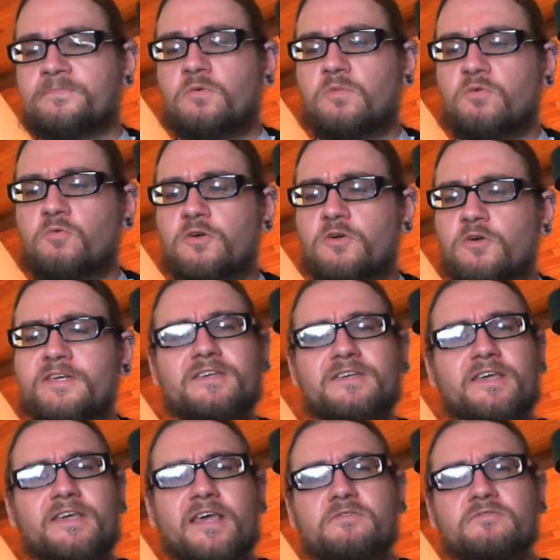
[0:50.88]
But what they
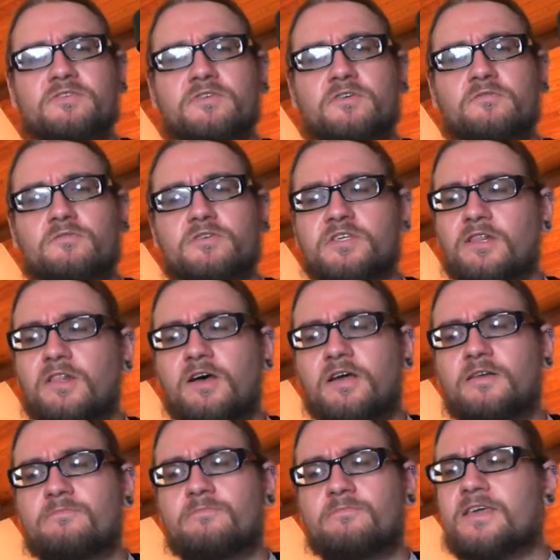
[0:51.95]
didn't count on was a
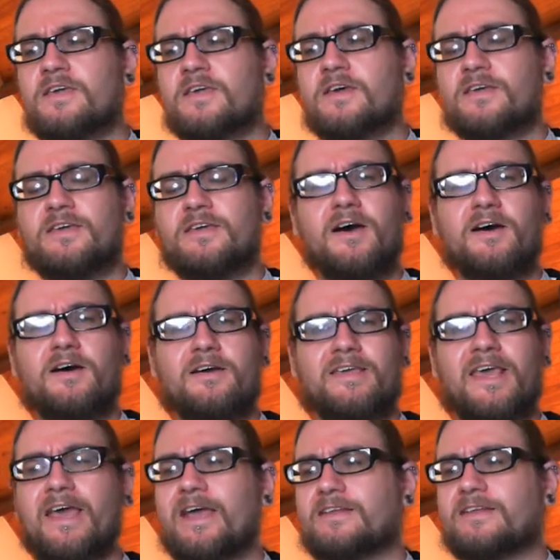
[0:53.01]
line making a car
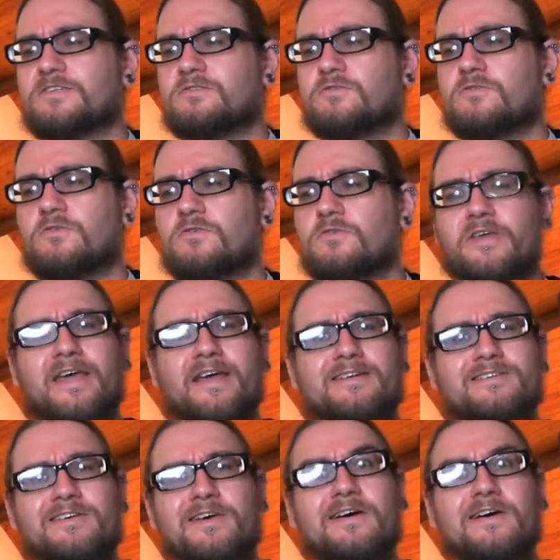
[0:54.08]
cat or
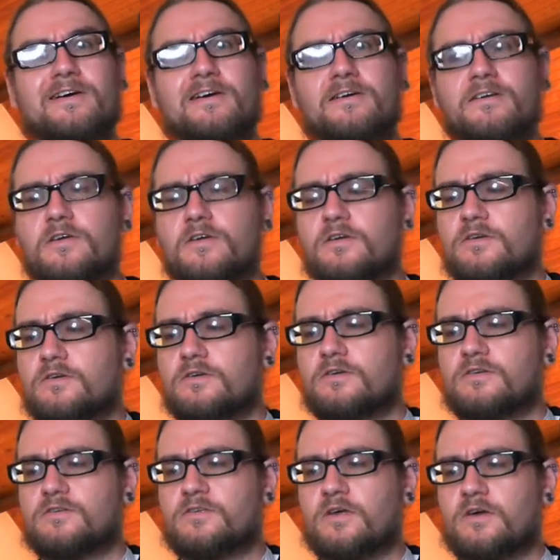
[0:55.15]
cat car.
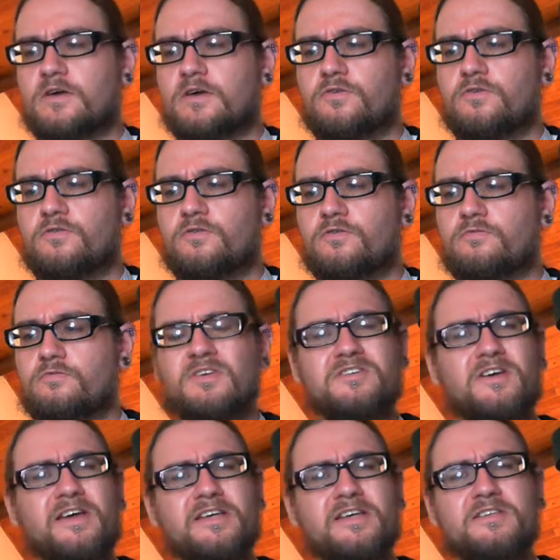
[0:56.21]
So this
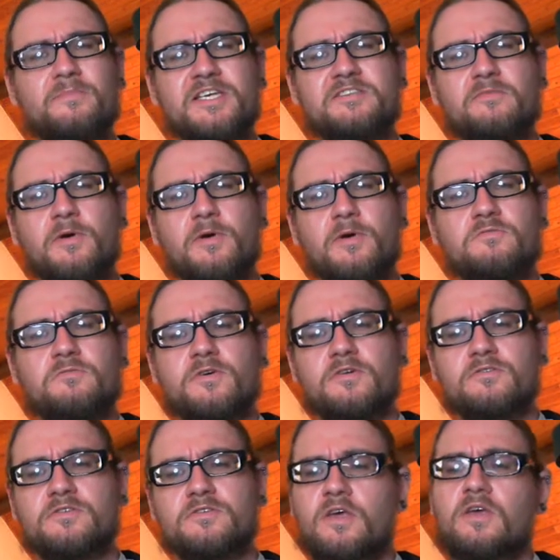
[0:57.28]
guy has the best of both
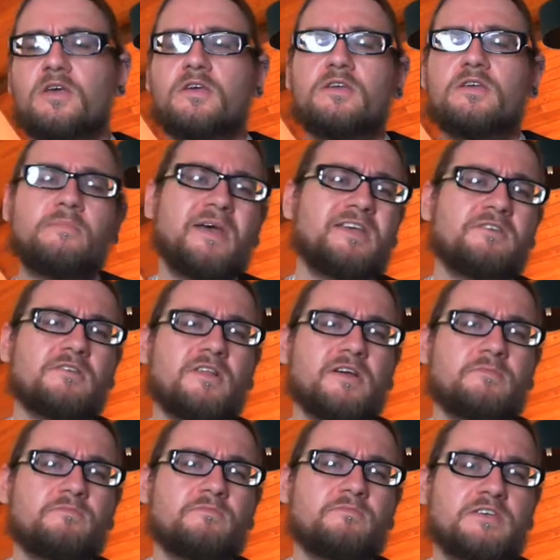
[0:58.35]
worlds. You may not
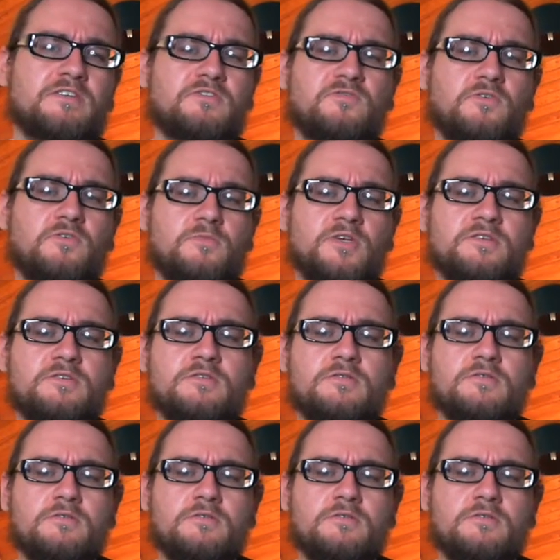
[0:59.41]
like beast formers,